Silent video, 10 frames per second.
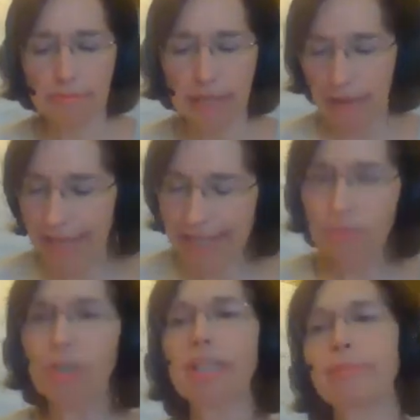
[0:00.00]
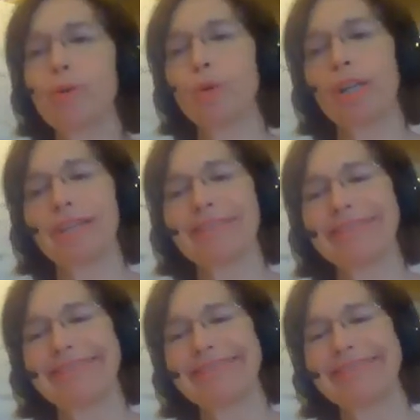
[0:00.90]
and that's really important.
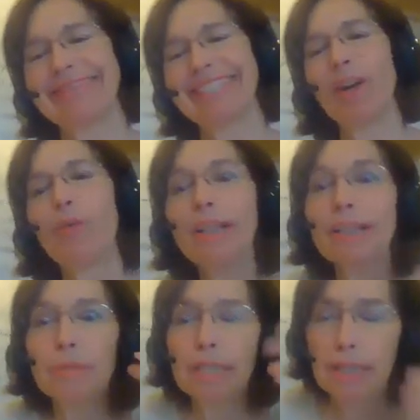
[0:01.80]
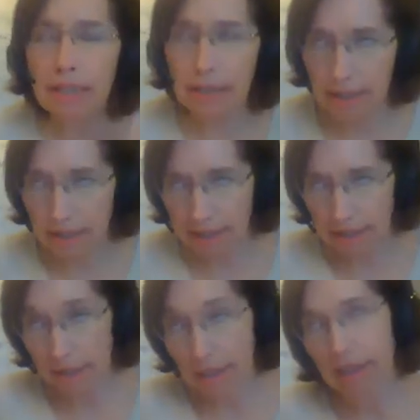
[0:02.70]
You don't want them to get
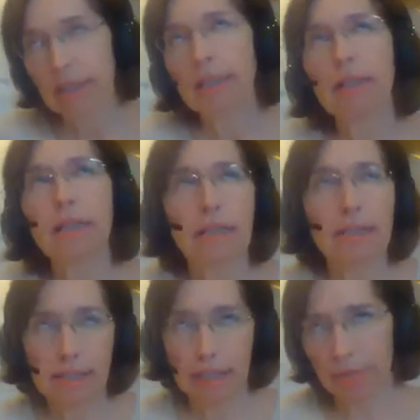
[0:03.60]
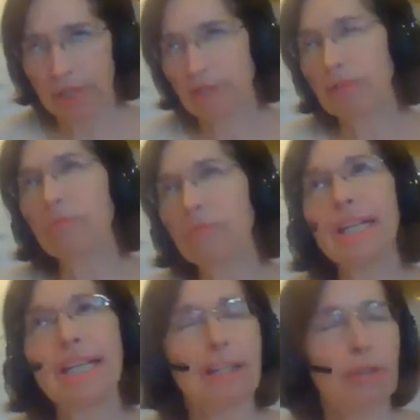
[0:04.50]
sleepy from
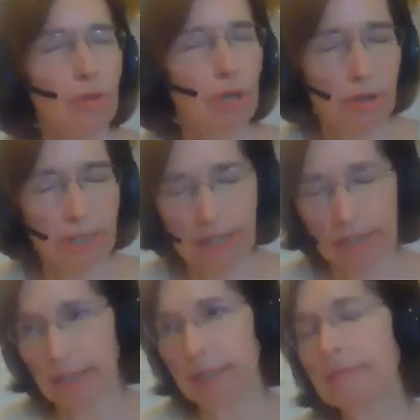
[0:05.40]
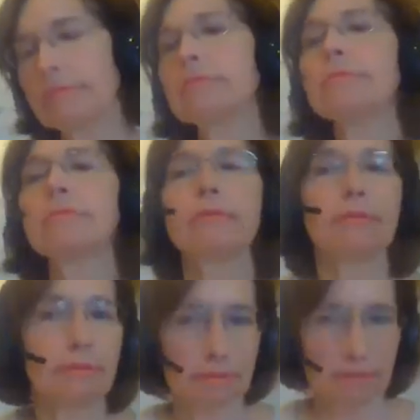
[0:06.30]
reading droning,
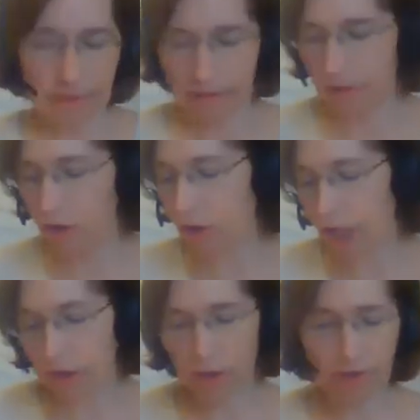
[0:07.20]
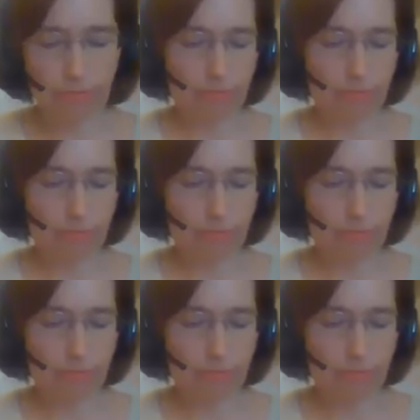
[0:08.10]
structured